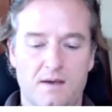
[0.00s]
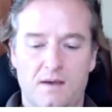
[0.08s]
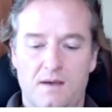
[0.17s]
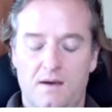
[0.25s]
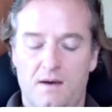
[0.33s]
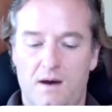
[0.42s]

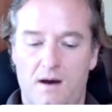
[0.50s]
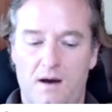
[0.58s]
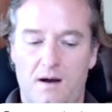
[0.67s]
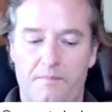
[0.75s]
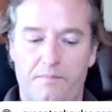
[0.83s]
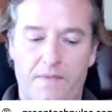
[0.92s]

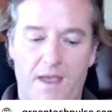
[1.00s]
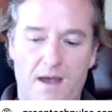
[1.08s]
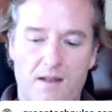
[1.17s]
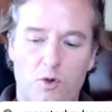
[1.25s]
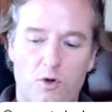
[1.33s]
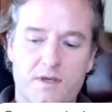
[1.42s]
And
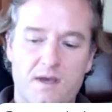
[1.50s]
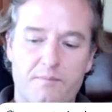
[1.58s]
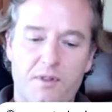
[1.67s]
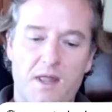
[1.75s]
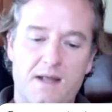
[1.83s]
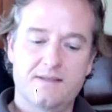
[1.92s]
looking at
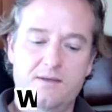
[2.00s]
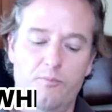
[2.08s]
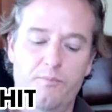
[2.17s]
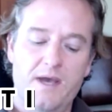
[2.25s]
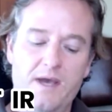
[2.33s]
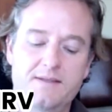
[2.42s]
plants that were
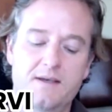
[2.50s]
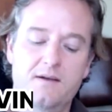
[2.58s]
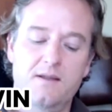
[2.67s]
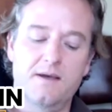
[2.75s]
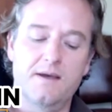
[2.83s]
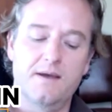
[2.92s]

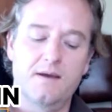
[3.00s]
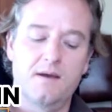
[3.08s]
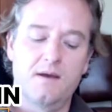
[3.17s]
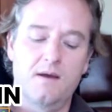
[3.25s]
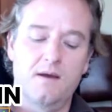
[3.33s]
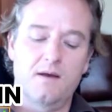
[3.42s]
basically
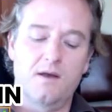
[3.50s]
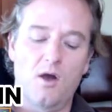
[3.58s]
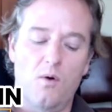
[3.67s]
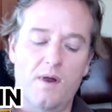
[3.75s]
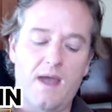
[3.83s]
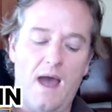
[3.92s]

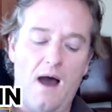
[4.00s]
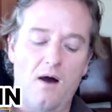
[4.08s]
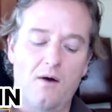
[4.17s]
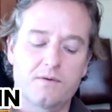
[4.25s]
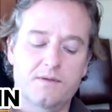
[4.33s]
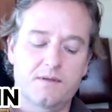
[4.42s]
going
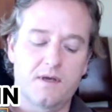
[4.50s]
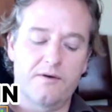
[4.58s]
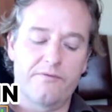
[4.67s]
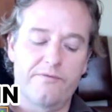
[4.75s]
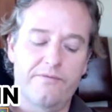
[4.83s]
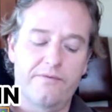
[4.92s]
out
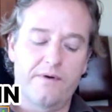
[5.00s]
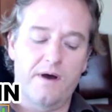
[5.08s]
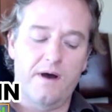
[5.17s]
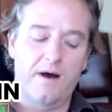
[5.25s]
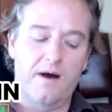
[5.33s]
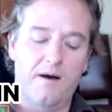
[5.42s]
of
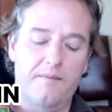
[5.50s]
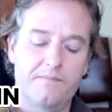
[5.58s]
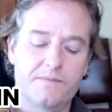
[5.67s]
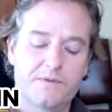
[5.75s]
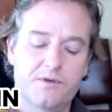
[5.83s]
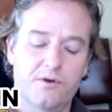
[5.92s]

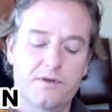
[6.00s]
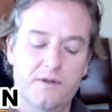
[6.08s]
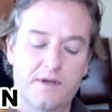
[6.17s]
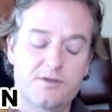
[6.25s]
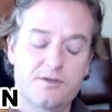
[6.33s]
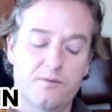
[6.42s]

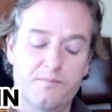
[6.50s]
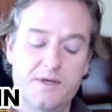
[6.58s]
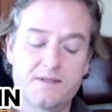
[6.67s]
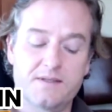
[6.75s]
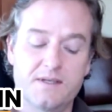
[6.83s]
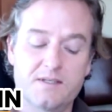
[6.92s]
circulation or
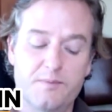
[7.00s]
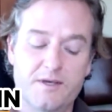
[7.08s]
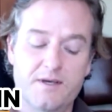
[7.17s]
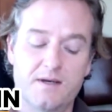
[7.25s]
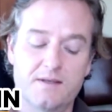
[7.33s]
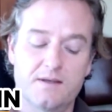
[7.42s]
business
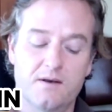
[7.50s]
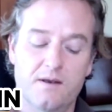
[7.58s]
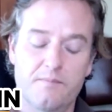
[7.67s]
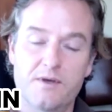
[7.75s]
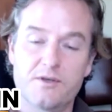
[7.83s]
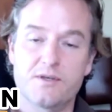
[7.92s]
because their
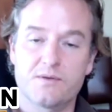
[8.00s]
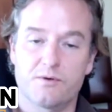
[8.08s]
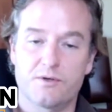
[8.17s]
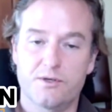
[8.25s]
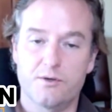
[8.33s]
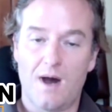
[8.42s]
emissions were
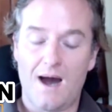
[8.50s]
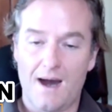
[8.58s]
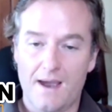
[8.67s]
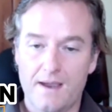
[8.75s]
too high,